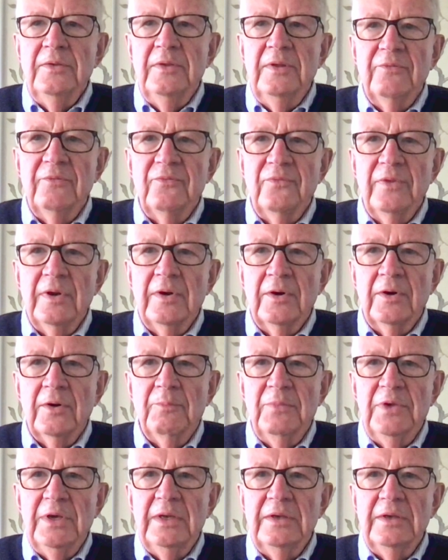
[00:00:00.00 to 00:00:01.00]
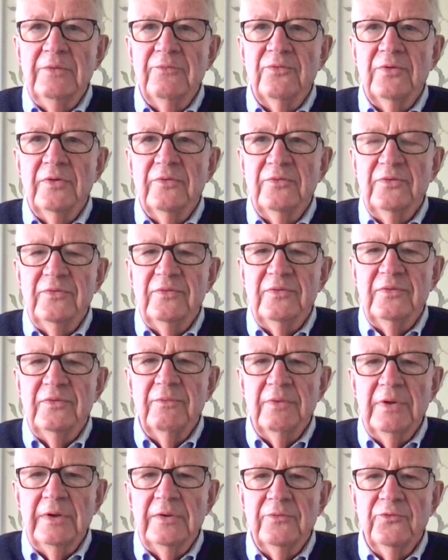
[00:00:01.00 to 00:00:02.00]
there are big differences in
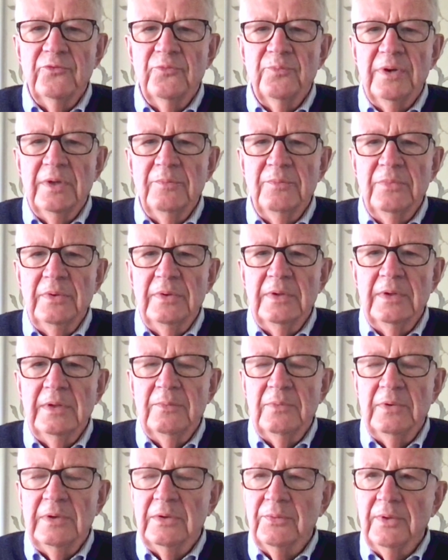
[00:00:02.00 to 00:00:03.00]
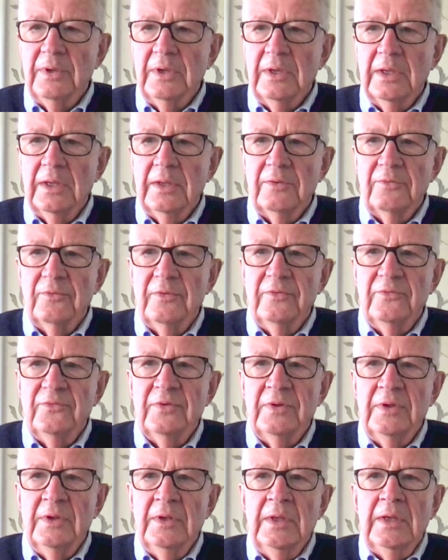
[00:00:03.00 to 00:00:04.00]
the rate of spread between
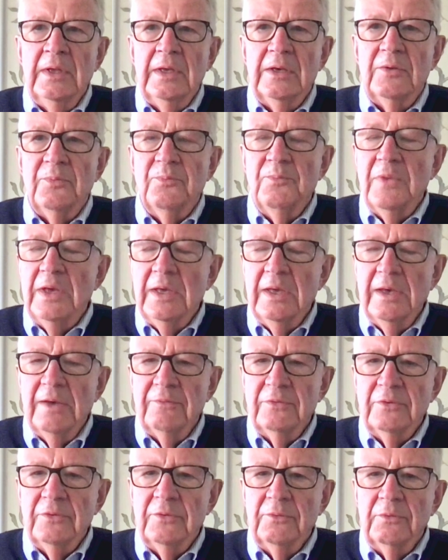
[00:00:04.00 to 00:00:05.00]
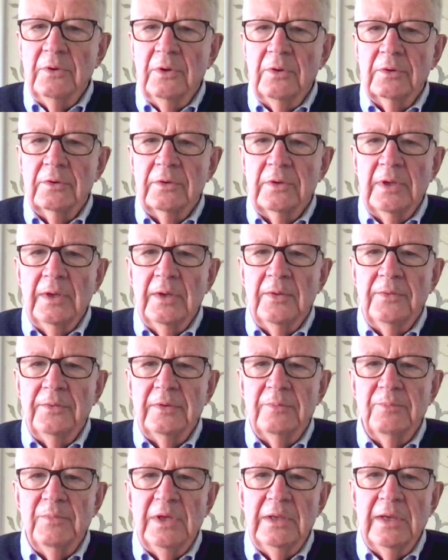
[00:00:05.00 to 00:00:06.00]
countries. It may have to do with lockdown,
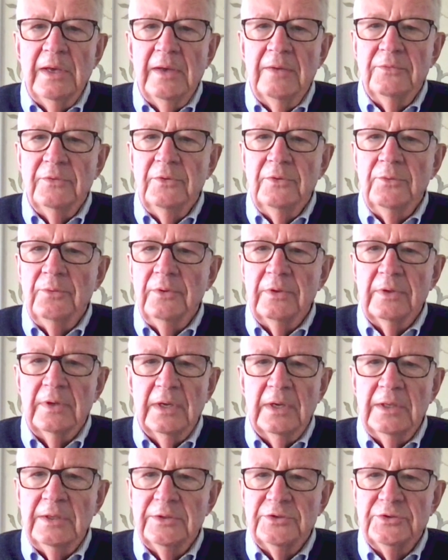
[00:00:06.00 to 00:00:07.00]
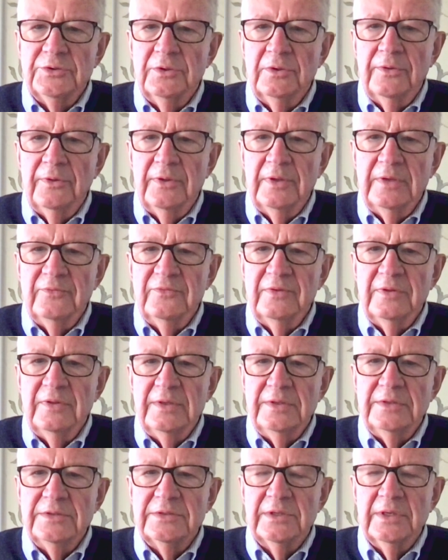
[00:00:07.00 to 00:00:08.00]
it may have to do with cultural things in
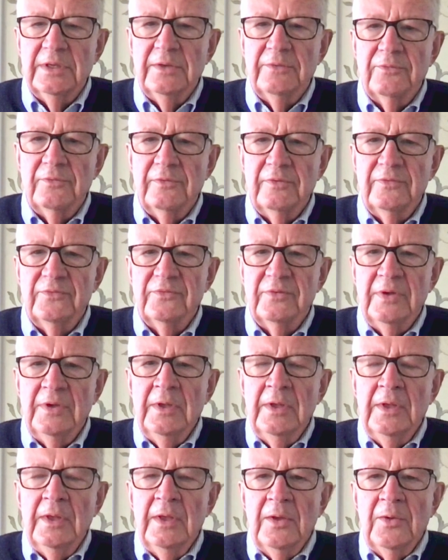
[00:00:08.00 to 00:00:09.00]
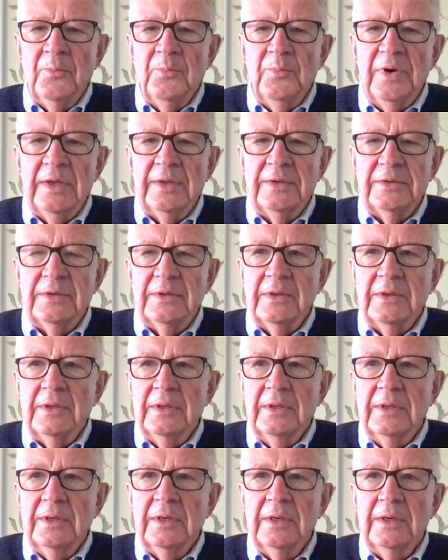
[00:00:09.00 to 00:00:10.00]
these countries, but
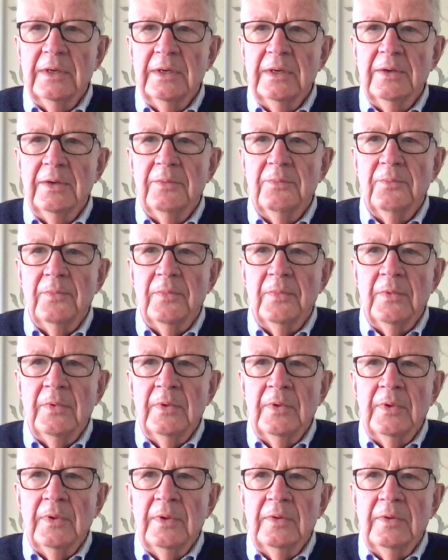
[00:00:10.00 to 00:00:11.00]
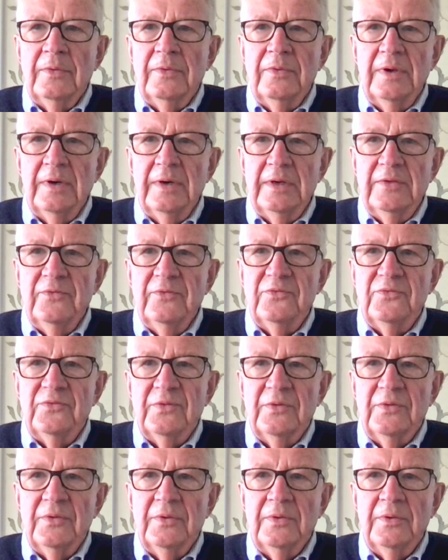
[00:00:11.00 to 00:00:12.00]
there
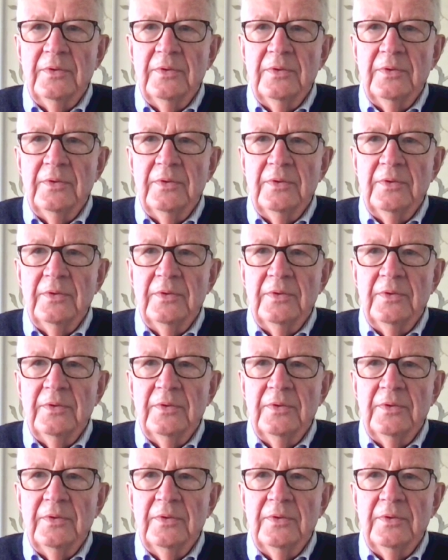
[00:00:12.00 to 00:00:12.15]
is,